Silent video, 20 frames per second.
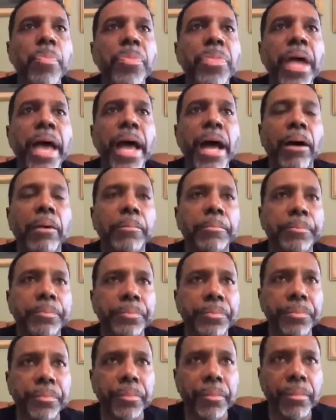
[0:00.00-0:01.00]
Now,
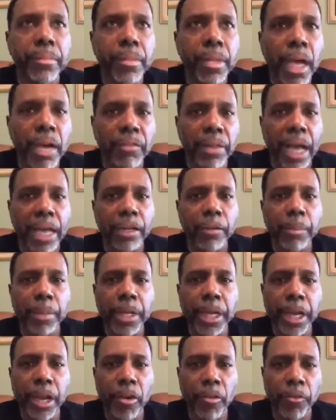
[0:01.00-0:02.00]
I've got to
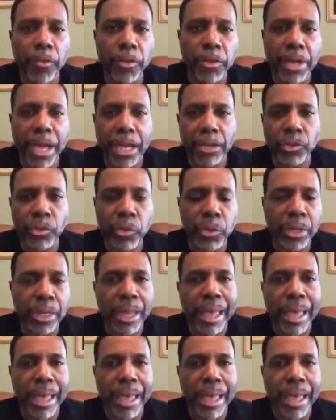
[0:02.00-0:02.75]
be careful not to